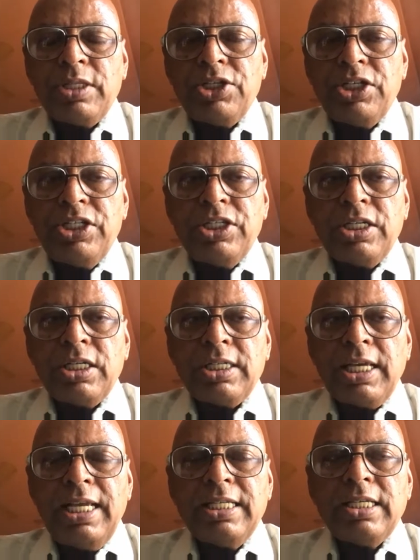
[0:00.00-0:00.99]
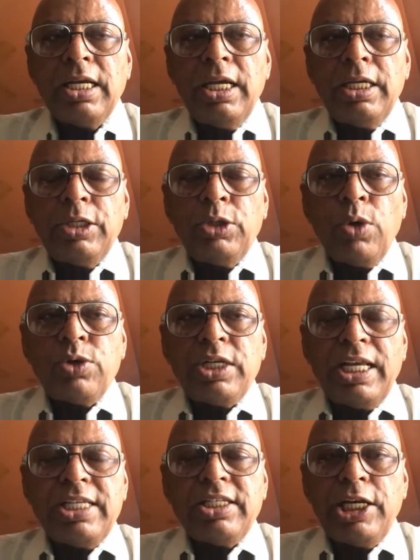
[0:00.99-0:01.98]
the teacher says you have
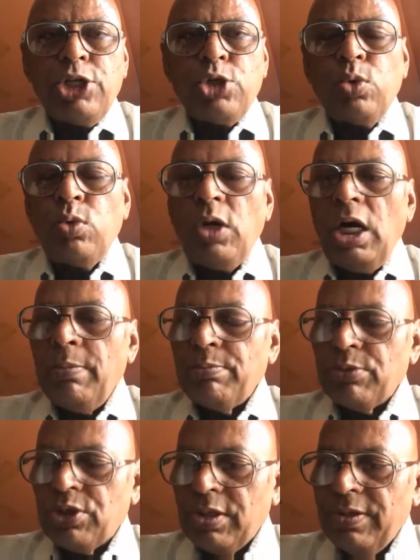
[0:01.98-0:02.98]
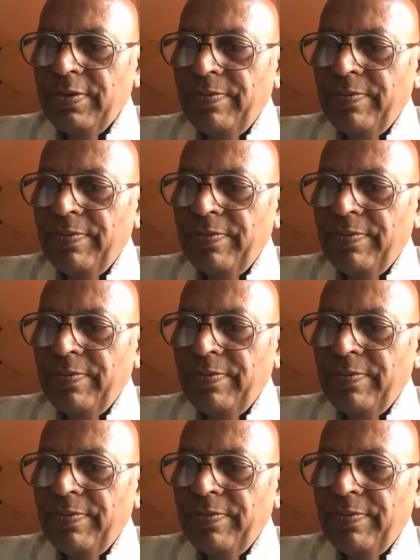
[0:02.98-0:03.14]
tasted 2 worms.